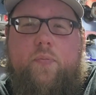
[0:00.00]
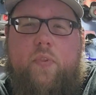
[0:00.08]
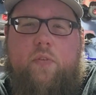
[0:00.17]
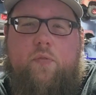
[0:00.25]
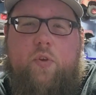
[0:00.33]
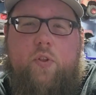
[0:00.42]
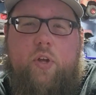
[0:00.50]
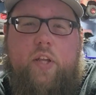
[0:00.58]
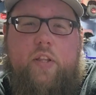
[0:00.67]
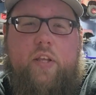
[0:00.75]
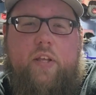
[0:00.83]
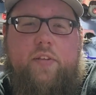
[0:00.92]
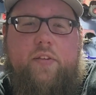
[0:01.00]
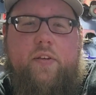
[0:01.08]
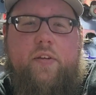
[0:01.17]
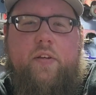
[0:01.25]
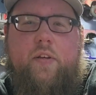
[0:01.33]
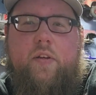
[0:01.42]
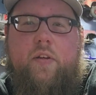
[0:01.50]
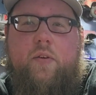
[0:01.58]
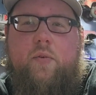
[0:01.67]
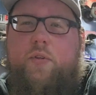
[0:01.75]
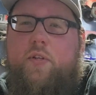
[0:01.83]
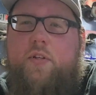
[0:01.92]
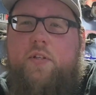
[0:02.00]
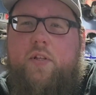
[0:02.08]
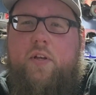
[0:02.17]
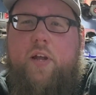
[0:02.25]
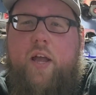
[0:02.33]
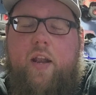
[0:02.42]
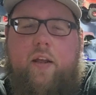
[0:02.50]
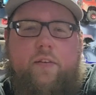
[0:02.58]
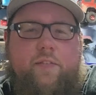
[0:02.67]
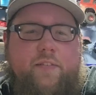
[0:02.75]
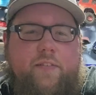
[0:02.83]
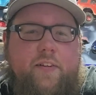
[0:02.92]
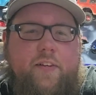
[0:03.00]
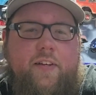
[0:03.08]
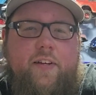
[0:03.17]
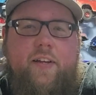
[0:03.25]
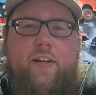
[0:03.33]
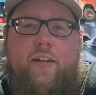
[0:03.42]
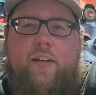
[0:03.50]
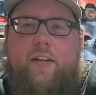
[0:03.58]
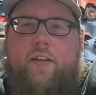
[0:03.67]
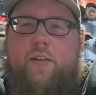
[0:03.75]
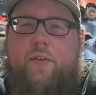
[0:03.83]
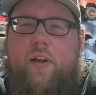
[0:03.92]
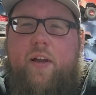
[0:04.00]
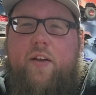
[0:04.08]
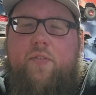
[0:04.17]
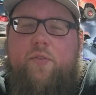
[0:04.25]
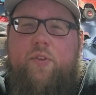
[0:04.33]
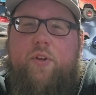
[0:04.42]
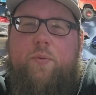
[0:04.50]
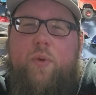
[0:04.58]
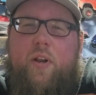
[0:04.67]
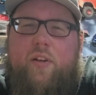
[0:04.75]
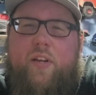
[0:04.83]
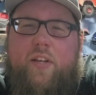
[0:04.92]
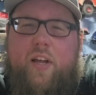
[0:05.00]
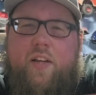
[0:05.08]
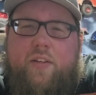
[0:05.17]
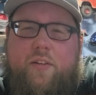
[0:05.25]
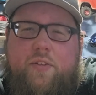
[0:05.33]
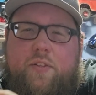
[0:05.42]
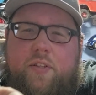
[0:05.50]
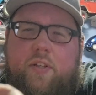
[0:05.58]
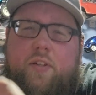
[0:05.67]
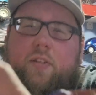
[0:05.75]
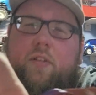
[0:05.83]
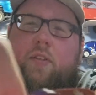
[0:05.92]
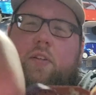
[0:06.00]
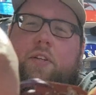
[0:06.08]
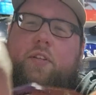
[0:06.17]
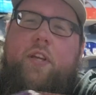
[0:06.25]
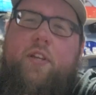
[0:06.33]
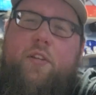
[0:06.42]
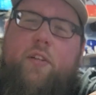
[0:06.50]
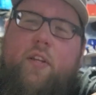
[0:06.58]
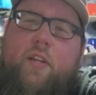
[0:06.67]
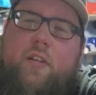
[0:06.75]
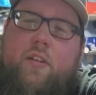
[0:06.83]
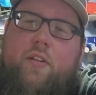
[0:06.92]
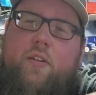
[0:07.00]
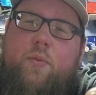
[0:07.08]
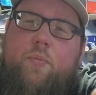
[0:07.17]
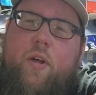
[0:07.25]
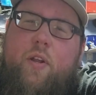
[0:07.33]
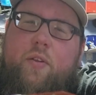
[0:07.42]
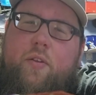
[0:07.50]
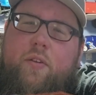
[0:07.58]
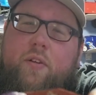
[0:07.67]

if you look at this, would you just look at it? You have little metal conductors, essentially, little metal,